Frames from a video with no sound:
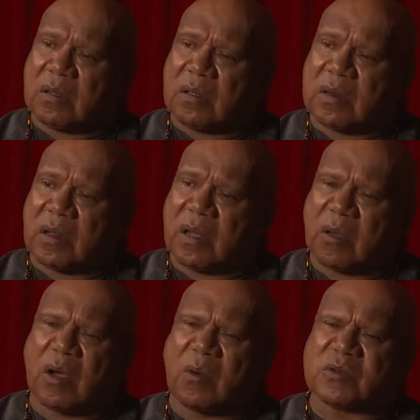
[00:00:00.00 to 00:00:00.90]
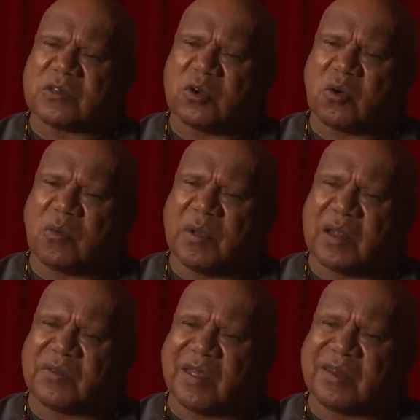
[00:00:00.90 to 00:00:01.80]
You know, I wasn't sure
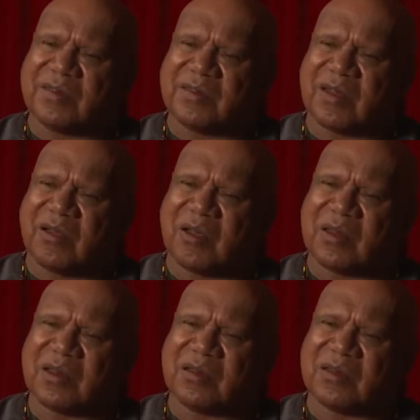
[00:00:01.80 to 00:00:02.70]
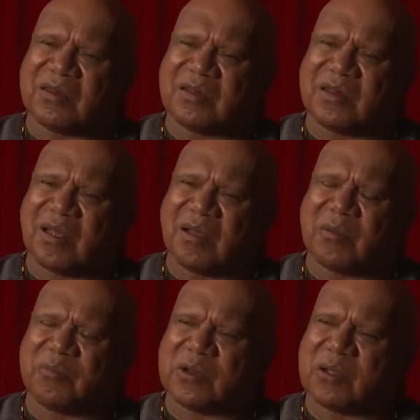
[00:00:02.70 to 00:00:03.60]
about that. You know, I didn't. You know, I'm
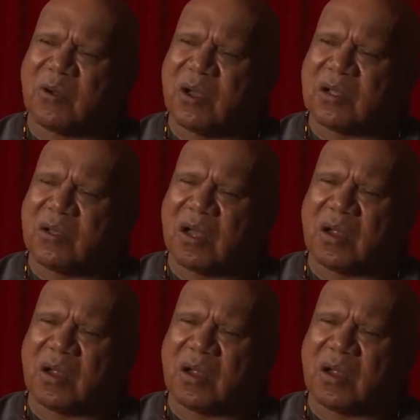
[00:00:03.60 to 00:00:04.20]
a pretty quiet guy,